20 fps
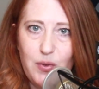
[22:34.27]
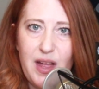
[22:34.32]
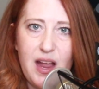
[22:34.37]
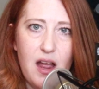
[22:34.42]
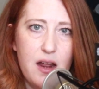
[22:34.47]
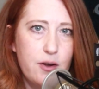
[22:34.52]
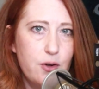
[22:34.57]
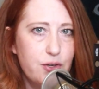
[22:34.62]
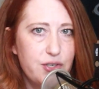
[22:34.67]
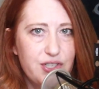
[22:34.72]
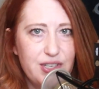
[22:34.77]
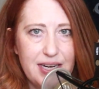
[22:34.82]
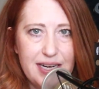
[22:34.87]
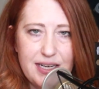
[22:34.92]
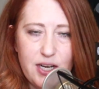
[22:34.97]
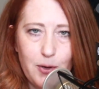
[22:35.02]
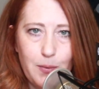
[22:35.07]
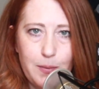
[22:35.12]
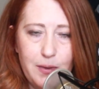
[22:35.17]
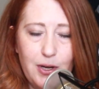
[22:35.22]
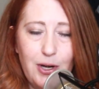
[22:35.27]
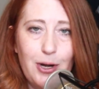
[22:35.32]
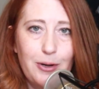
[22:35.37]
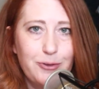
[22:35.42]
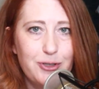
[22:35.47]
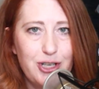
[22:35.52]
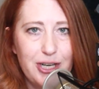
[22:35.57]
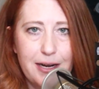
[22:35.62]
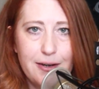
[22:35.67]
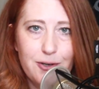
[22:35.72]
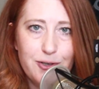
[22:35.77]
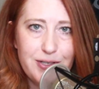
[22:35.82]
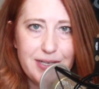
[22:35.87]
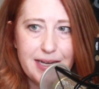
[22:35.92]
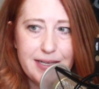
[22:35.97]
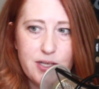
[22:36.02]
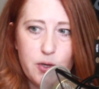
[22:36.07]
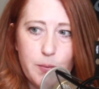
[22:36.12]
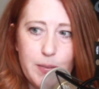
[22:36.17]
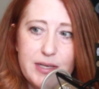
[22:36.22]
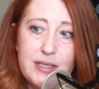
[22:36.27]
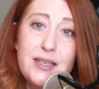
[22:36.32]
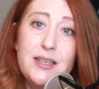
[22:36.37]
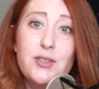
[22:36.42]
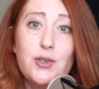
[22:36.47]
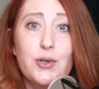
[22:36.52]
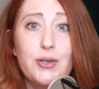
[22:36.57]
They understand she understands our business.